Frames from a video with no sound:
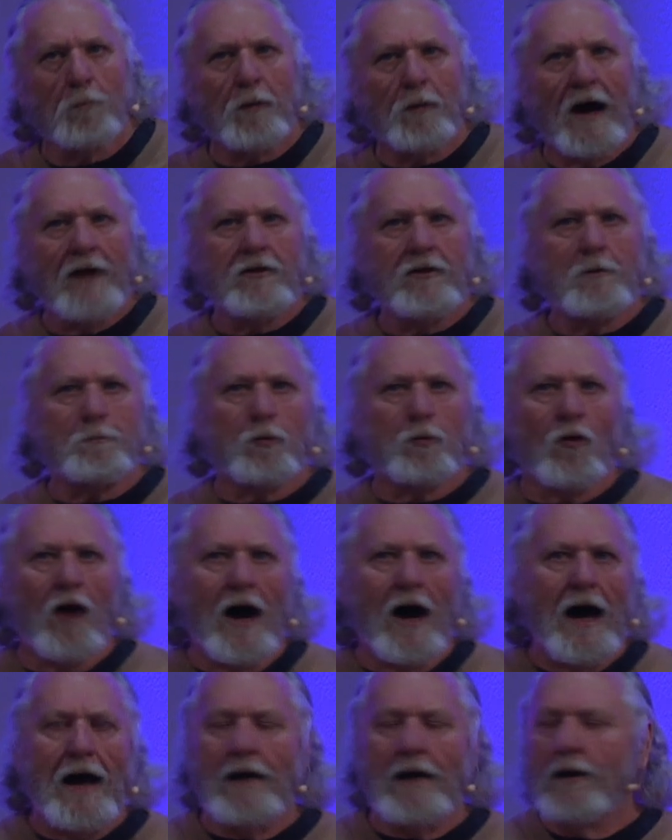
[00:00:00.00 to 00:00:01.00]
by the
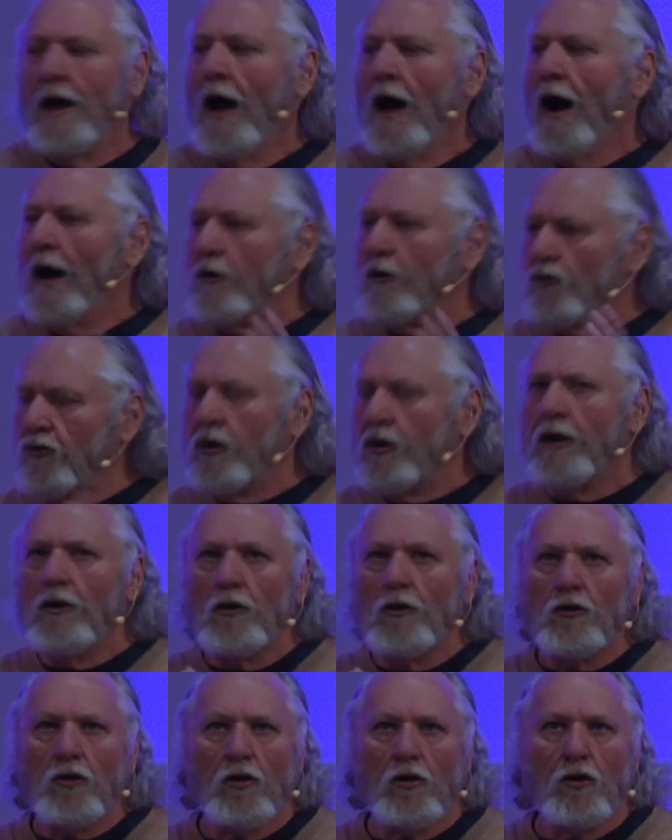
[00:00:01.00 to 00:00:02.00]
bride
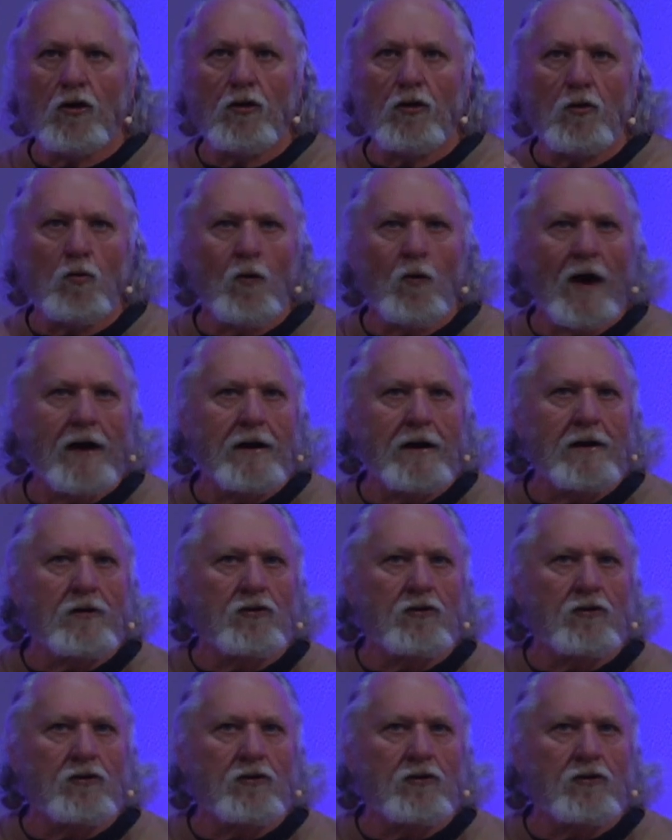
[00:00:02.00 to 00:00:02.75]
until her wedding